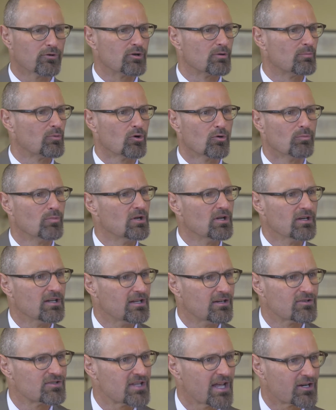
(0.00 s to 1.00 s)
and appropriate
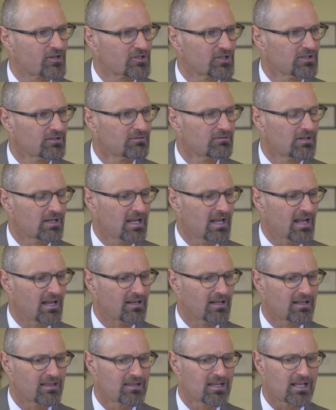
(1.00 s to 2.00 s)
intersection. And
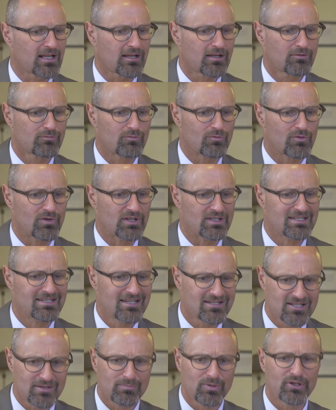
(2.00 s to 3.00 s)
I think the
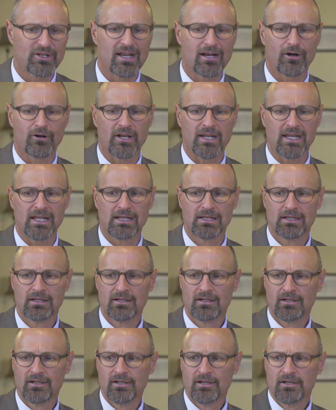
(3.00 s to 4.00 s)
disciplinary
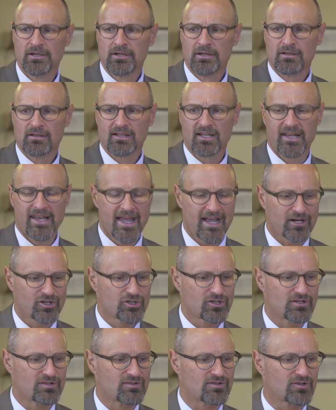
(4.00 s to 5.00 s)

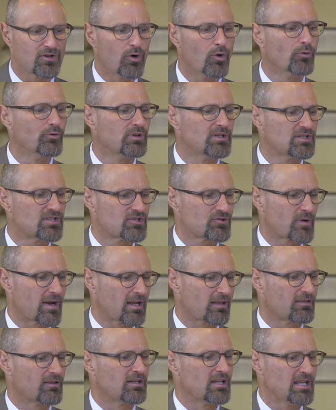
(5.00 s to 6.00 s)
Connections only
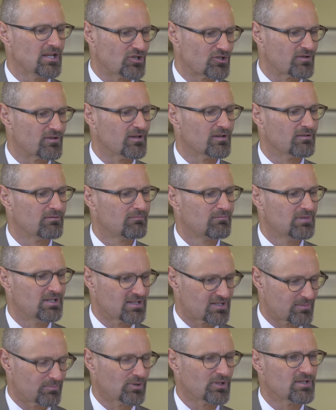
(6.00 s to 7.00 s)
strengthen each of the
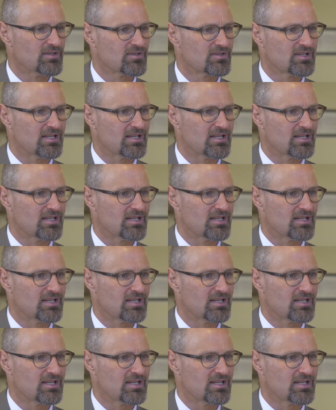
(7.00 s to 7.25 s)
disciplines